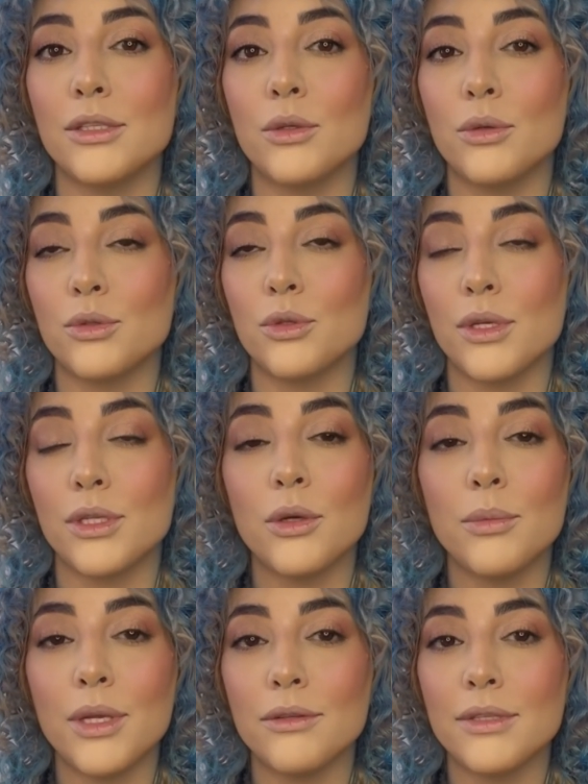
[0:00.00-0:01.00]
or ruin your
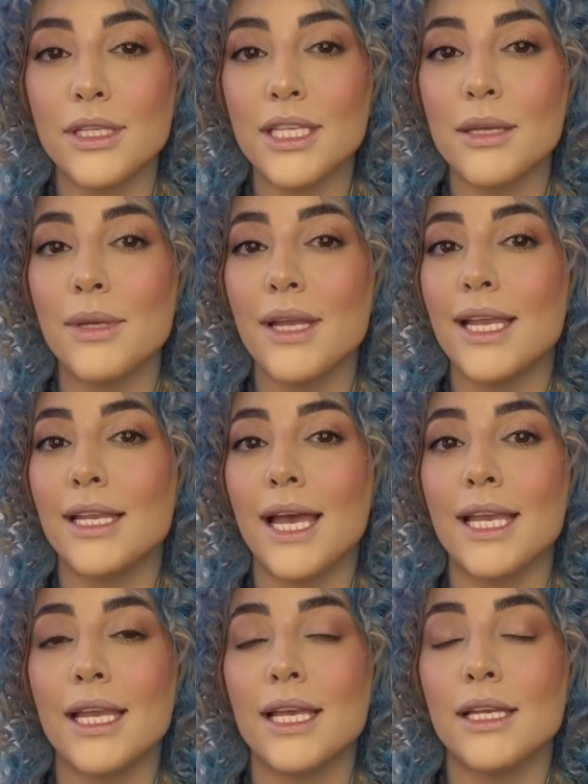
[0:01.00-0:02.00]
perfectly applied
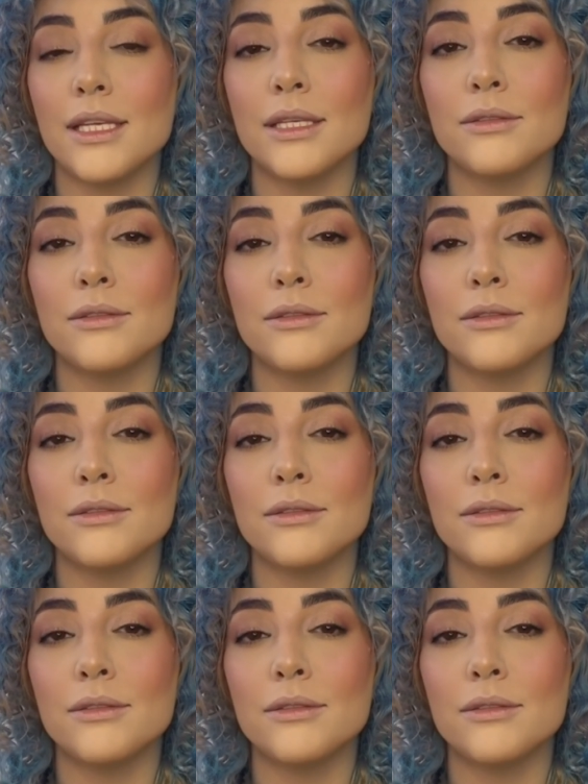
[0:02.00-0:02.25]
eyeliner